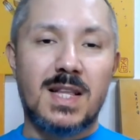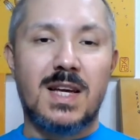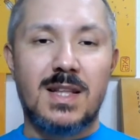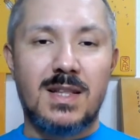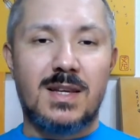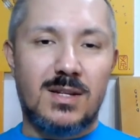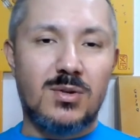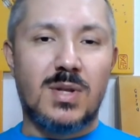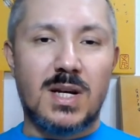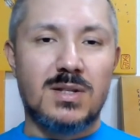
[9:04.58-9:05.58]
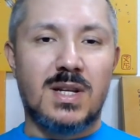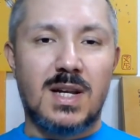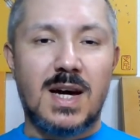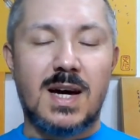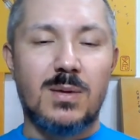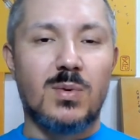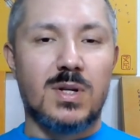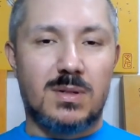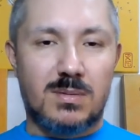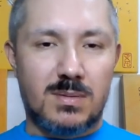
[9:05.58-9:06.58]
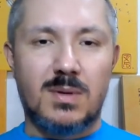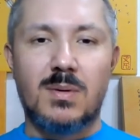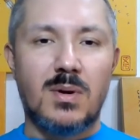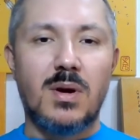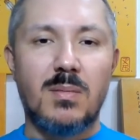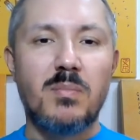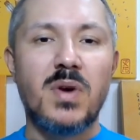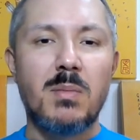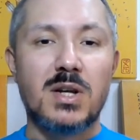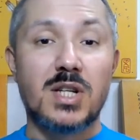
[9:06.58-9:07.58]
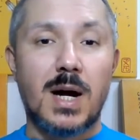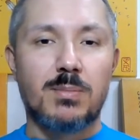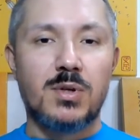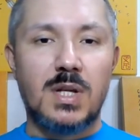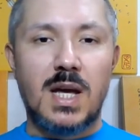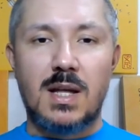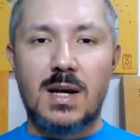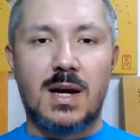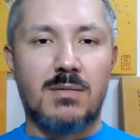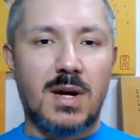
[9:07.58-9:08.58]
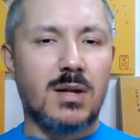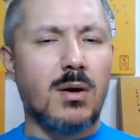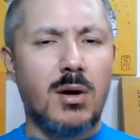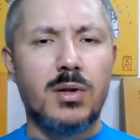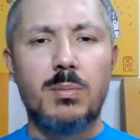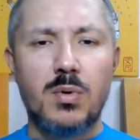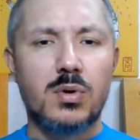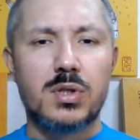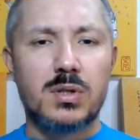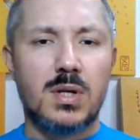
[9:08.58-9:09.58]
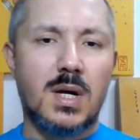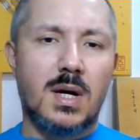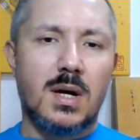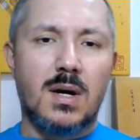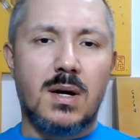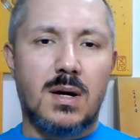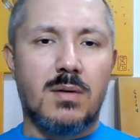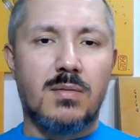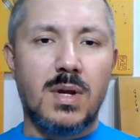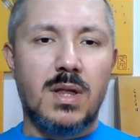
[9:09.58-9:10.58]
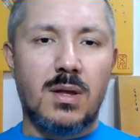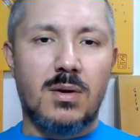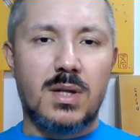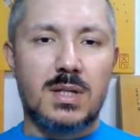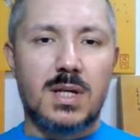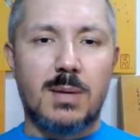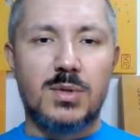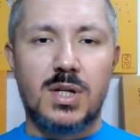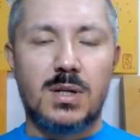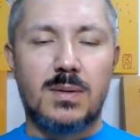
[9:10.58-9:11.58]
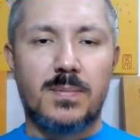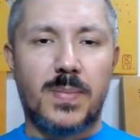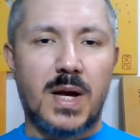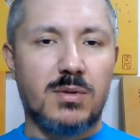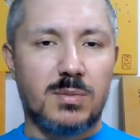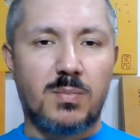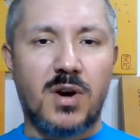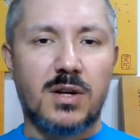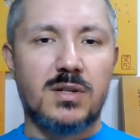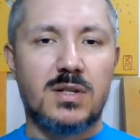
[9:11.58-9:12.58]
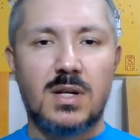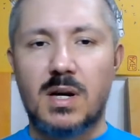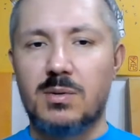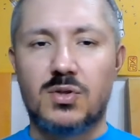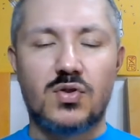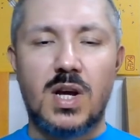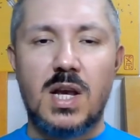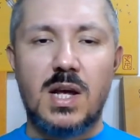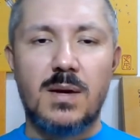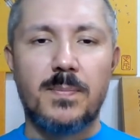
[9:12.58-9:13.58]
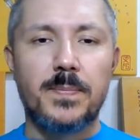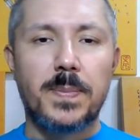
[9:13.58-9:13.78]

then in 2009 was pretty much up to date. I read all the books written on the subject. I was practicing, I was training.